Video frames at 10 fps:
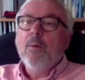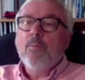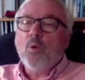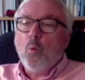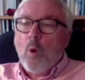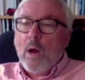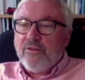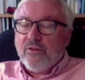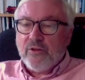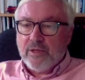But
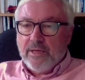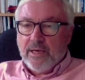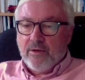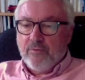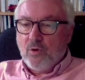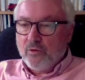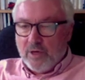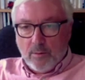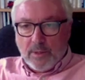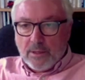wait until the end of
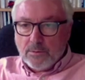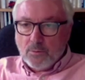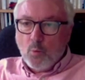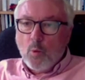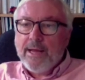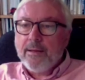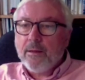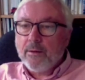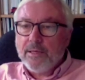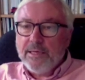October,
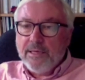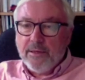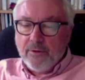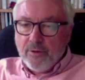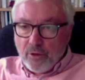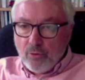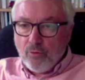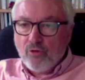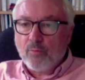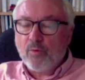when the
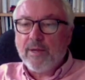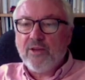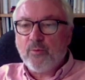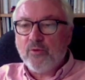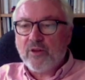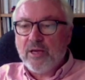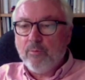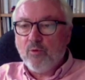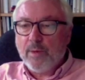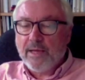new job replacement
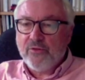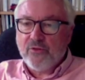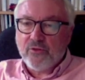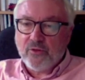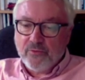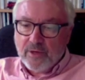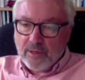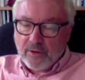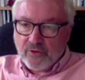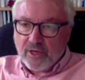scheme replaces the
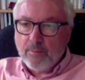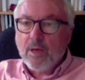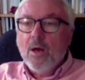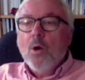furlough scheme.